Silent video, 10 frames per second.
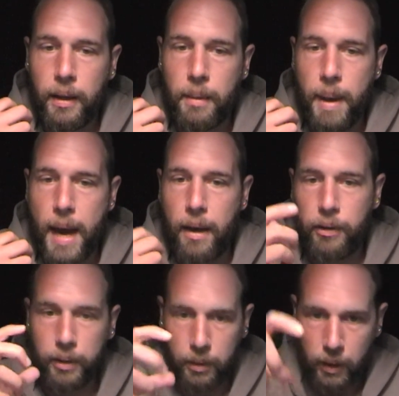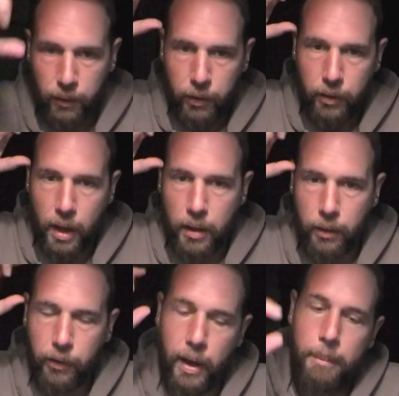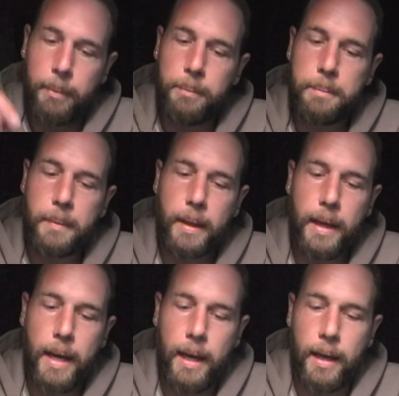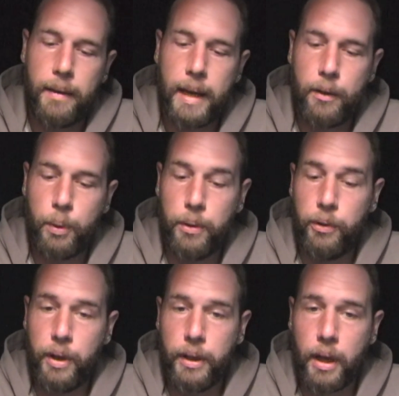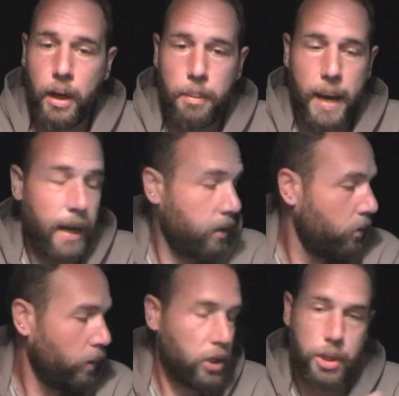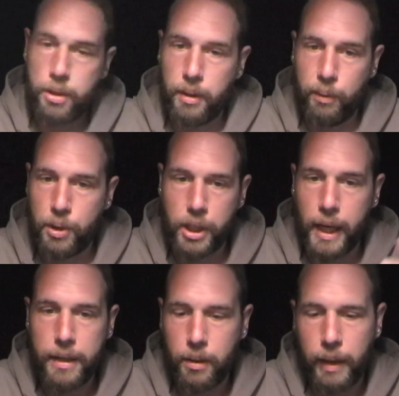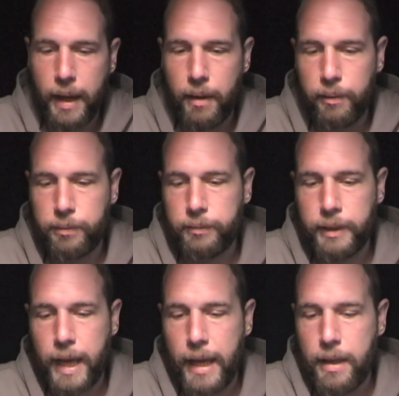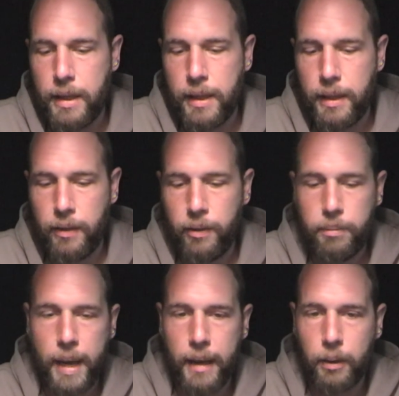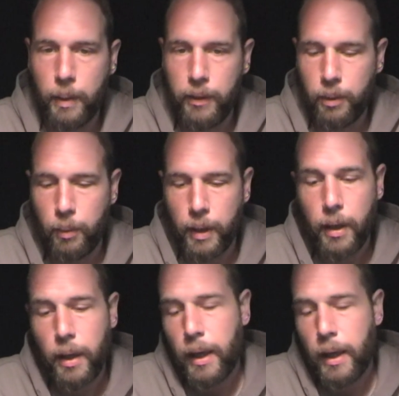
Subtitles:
the mask and lifts his goggles up, and that's what you see on the card back, which unfortunately I don't have handy. It's packed away somewhere.